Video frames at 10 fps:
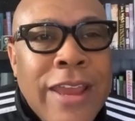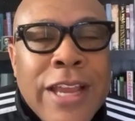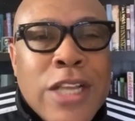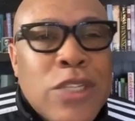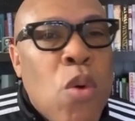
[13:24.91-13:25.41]

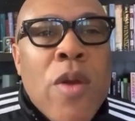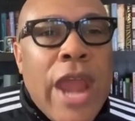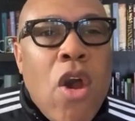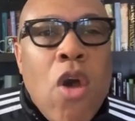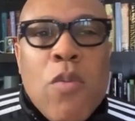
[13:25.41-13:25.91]
Because when we're
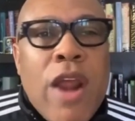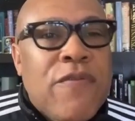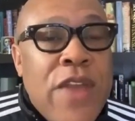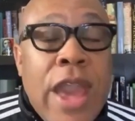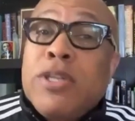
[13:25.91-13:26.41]
at home with our
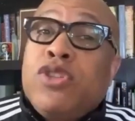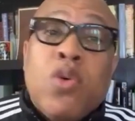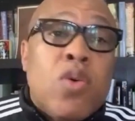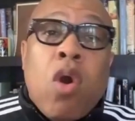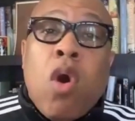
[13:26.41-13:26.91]
families
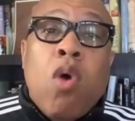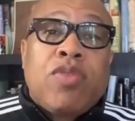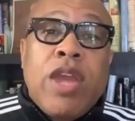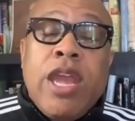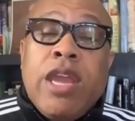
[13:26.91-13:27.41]
doing our own
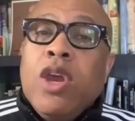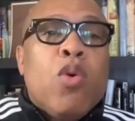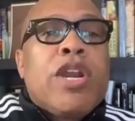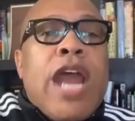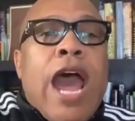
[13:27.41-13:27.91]
thing,
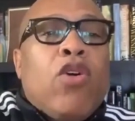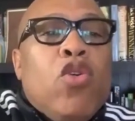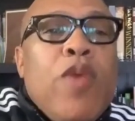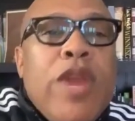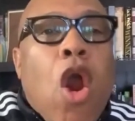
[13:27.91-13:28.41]
we're not
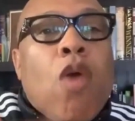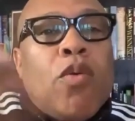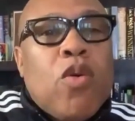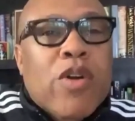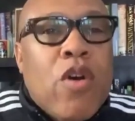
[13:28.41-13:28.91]
who we are
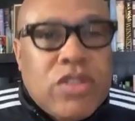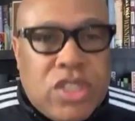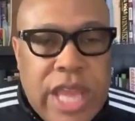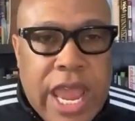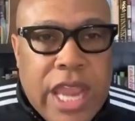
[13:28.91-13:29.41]
when we're on
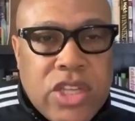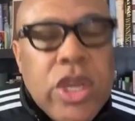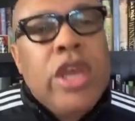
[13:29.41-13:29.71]
stage.